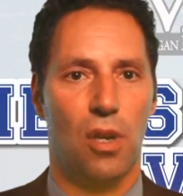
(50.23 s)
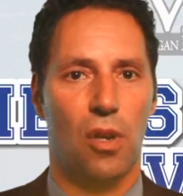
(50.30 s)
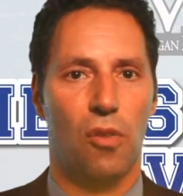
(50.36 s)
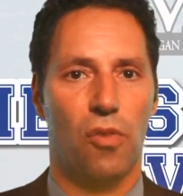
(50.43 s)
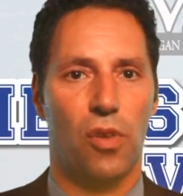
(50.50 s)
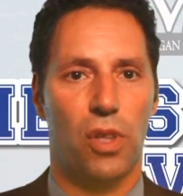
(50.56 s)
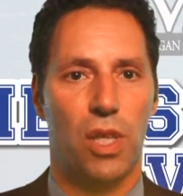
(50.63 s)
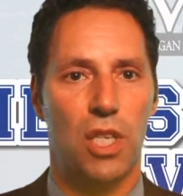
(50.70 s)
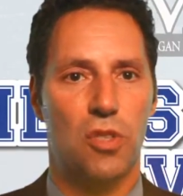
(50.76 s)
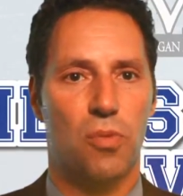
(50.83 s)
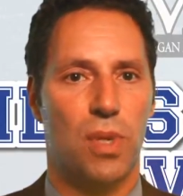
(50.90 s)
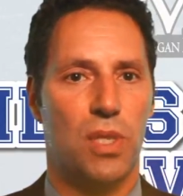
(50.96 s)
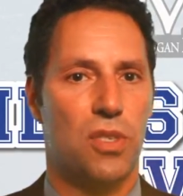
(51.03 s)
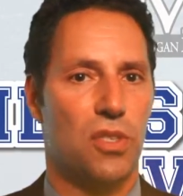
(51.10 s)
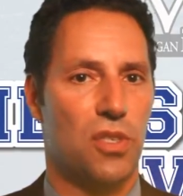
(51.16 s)
For these
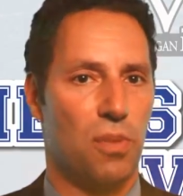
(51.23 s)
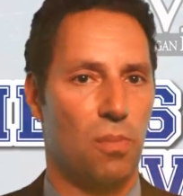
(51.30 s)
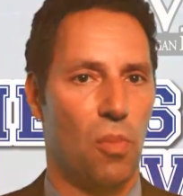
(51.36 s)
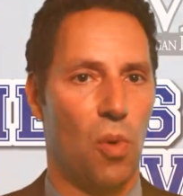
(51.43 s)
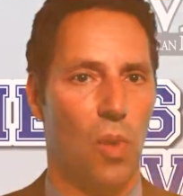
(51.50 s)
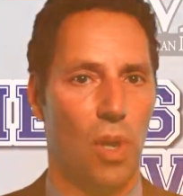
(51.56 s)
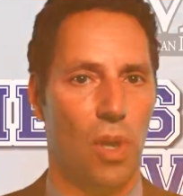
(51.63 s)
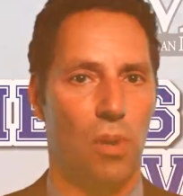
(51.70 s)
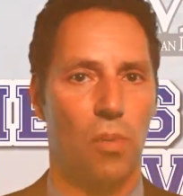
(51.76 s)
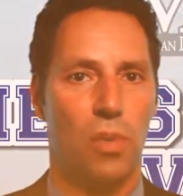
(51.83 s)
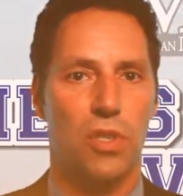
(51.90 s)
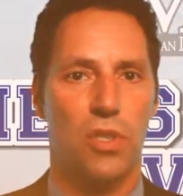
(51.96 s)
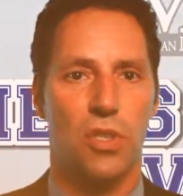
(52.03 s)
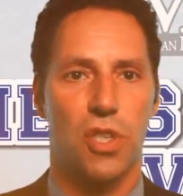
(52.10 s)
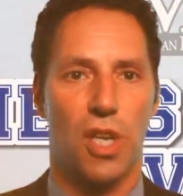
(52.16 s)
reasons and more, we
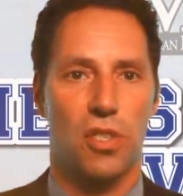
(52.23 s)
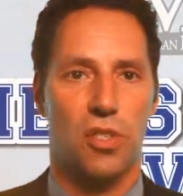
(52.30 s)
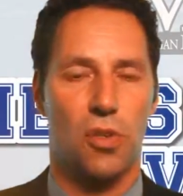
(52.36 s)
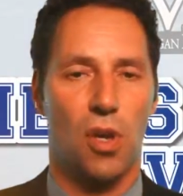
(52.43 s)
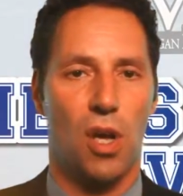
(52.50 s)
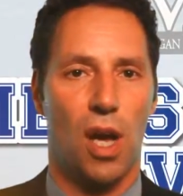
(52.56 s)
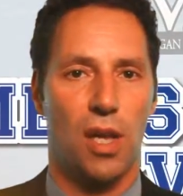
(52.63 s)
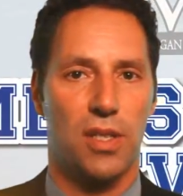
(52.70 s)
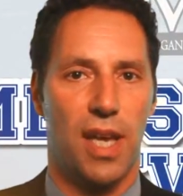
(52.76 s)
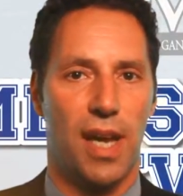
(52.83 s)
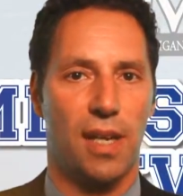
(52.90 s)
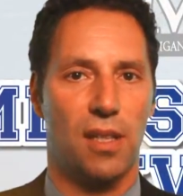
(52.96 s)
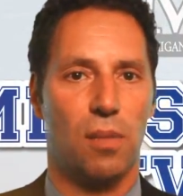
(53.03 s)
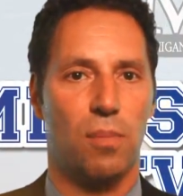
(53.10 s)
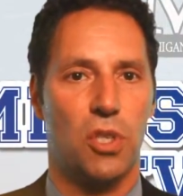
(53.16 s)
suggest you
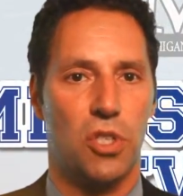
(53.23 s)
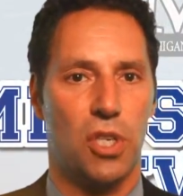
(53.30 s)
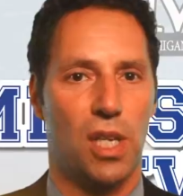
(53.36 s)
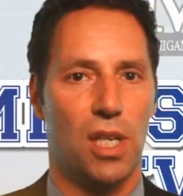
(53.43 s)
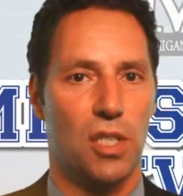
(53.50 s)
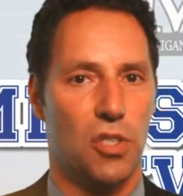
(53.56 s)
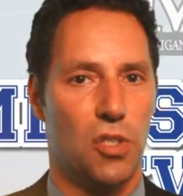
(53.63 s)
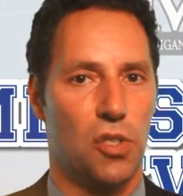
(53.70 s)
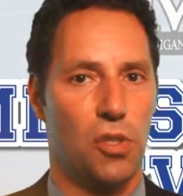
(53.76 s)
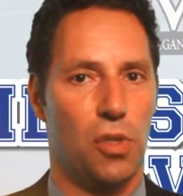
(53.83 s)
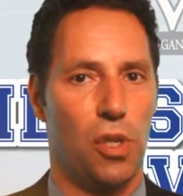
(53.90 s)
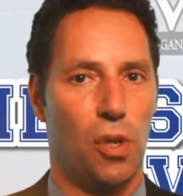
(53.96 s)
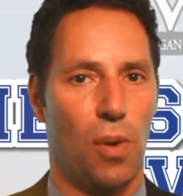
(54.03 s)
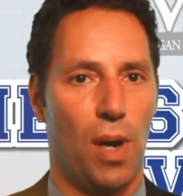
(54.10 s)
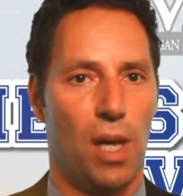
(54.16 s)
contact the Michigan Institute of
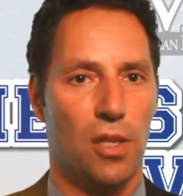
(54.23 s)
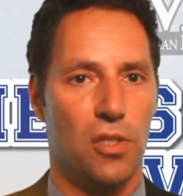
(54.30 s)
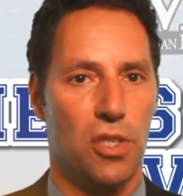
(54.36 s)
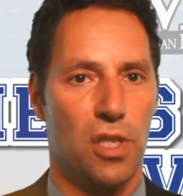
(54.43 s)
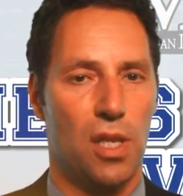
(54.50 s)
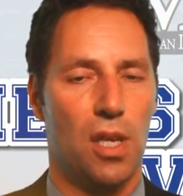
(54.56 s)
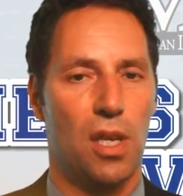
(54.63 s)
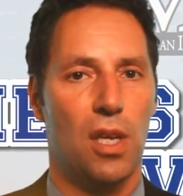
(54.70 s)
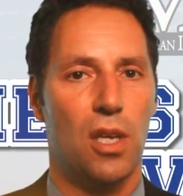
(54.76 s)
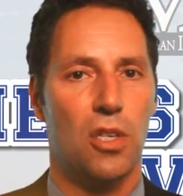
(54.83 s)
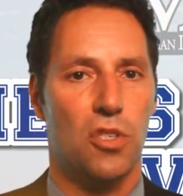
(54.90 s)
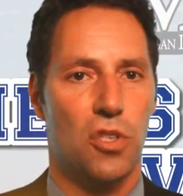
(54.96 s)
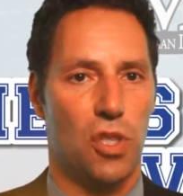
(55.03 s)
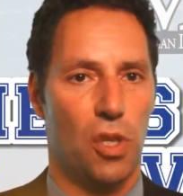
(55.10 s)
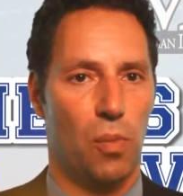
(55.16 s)
Urology
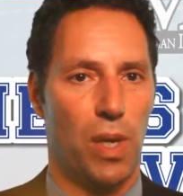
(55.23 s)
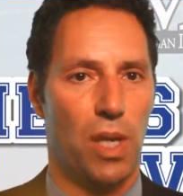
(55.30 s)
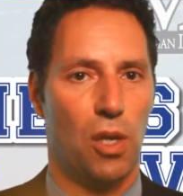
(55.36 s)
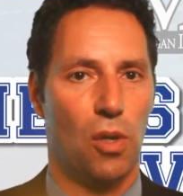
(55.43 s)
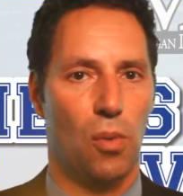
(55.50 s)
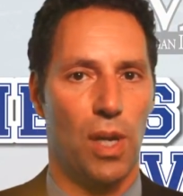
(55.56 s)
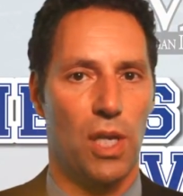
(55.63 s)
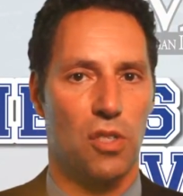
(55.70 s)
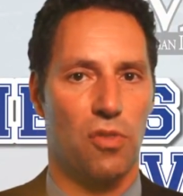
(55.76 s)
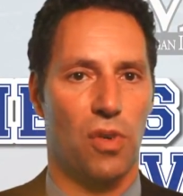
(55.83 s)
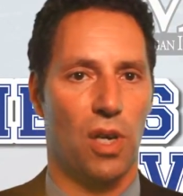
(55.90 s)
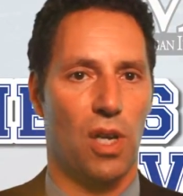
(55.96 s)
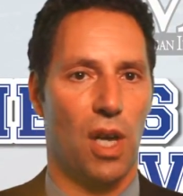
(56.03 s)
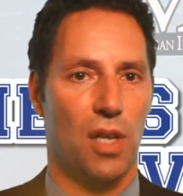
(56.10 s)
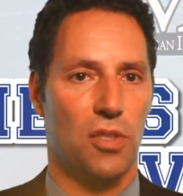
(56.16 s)
so that we can arrange for a
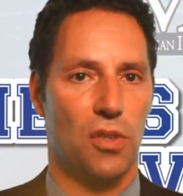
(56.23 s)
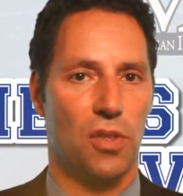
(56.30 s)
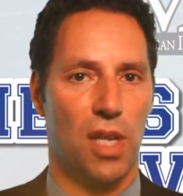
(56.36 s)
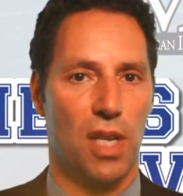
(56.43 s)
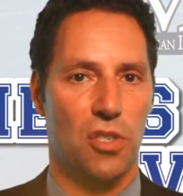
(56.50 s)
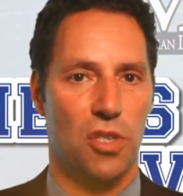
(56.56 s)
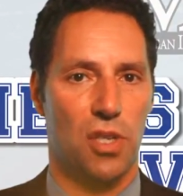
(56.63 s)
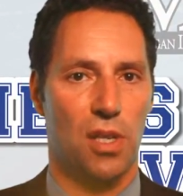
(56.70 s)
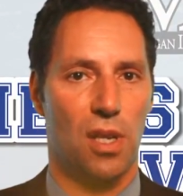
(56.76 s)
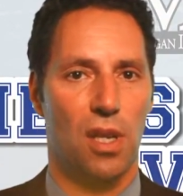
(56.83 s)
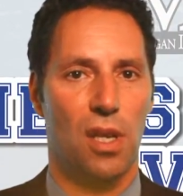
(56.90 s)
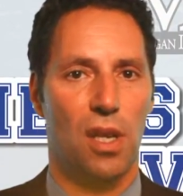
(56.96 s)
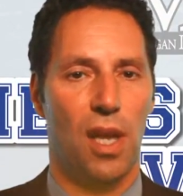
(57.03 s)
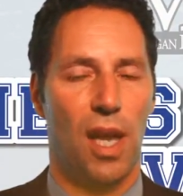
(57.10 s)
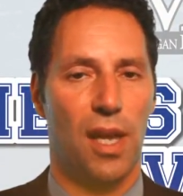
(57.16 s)
consultation
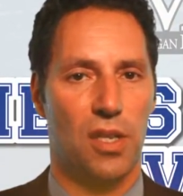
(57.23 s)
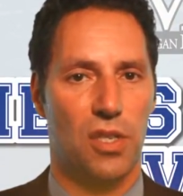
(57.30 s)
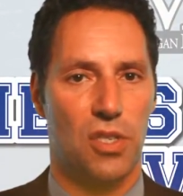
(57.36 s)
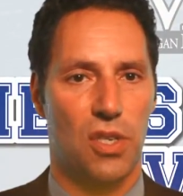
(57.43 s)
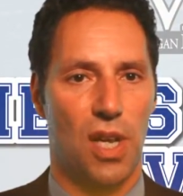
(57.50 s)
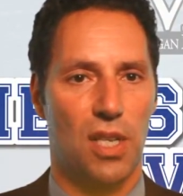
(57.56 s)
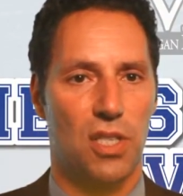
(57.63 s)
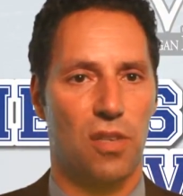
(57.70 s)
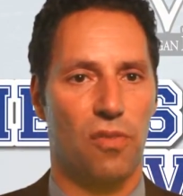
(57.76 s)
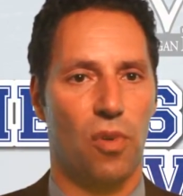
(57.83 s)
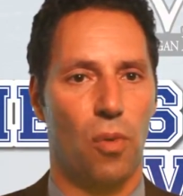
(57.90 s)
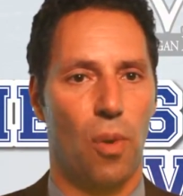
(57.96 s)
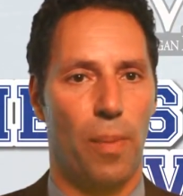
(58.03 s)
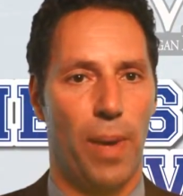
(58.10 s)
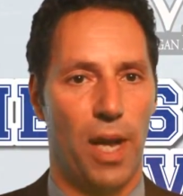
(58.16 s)
and discuss if a
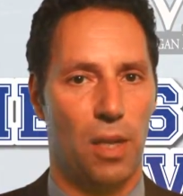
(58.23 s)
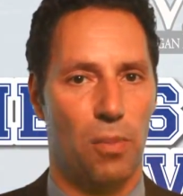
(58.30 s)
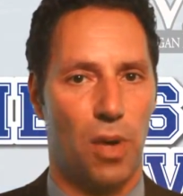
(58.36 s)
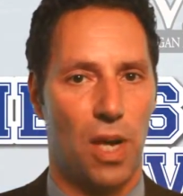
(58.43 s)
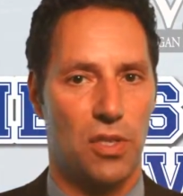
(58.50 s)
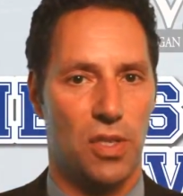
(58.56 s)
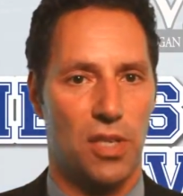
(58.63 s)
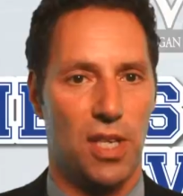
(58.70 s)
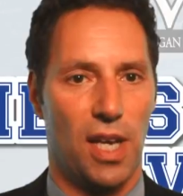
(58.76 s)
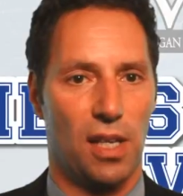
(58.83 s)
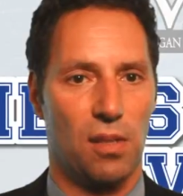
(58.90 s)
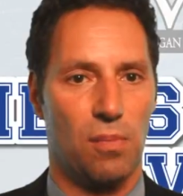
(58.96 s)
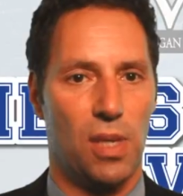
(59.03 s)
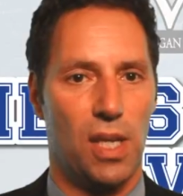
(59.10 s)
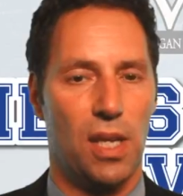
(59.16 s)
robotic
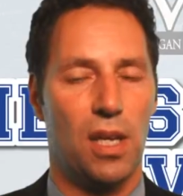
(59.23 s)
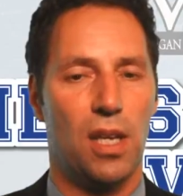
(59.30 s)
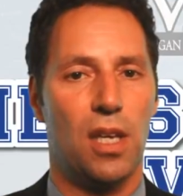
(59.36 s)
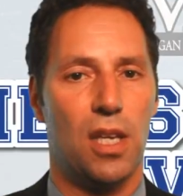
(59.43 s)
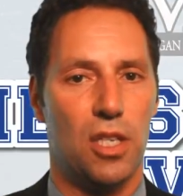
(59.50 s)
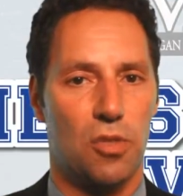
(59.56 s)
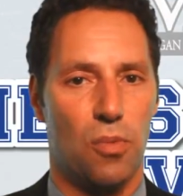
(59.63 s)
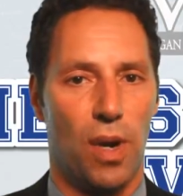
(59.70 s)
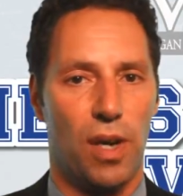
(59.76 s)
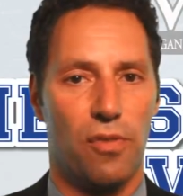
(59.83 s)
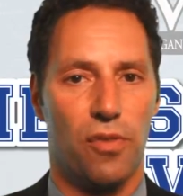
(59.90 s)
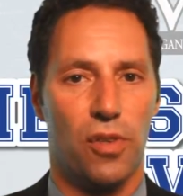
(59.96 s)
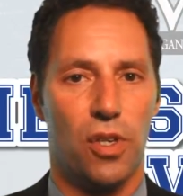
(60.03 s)
prostatectomy is right for